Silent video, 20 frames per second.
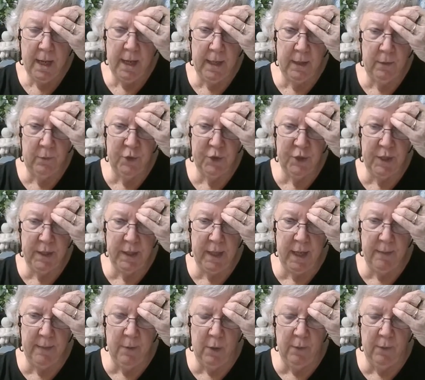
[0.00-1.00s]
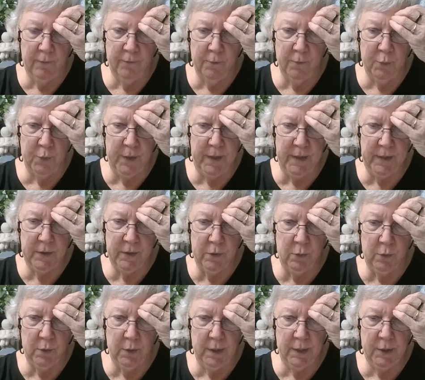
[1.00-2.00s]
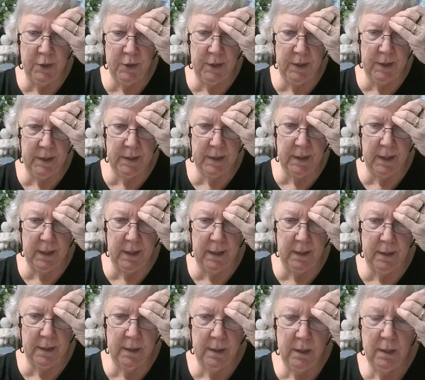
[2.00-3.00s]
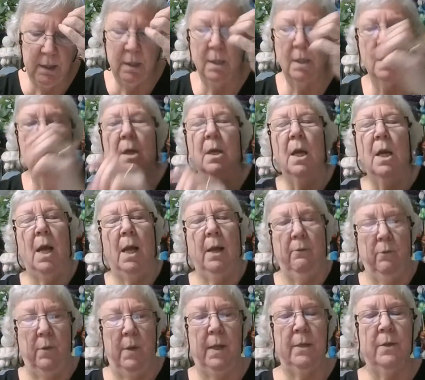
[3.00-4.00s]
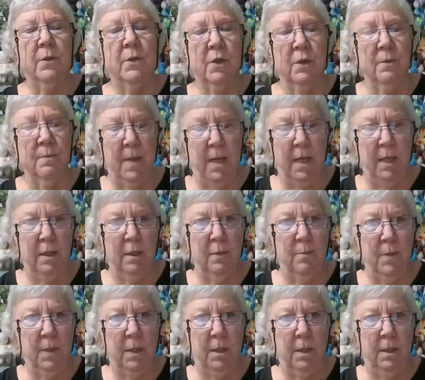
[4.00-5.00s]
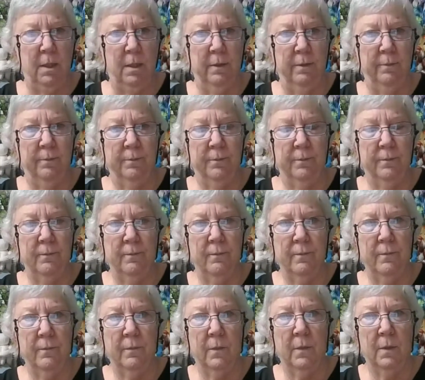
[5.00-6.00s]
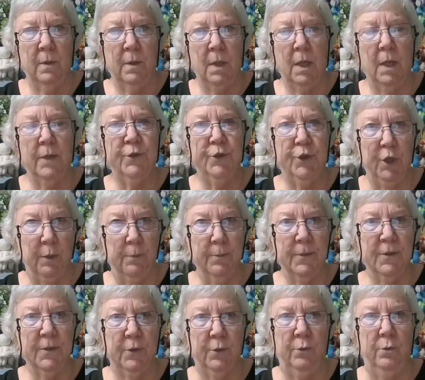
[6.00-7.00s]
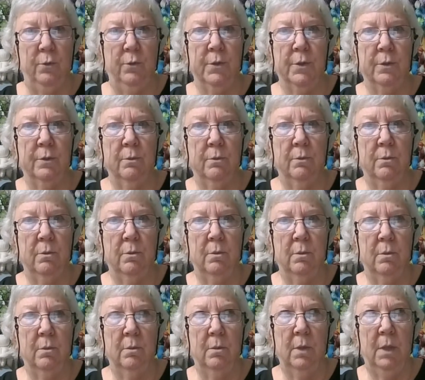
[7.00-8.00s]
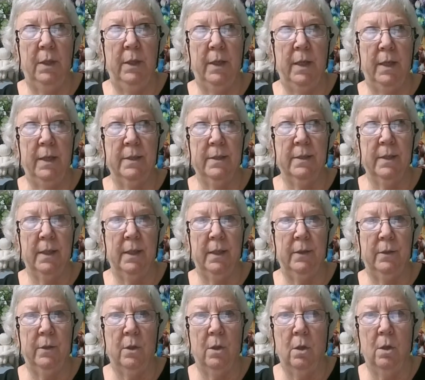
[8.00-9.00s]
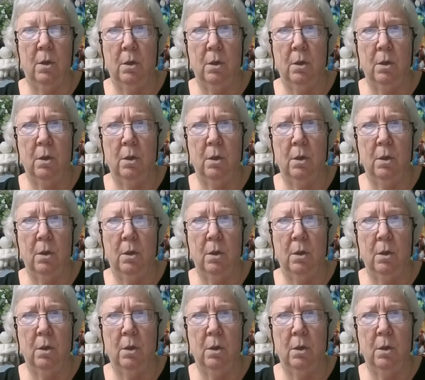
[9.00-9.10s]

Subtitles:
and she came home from preschool and she said, "I want you to make me a jumpsuit." And I said,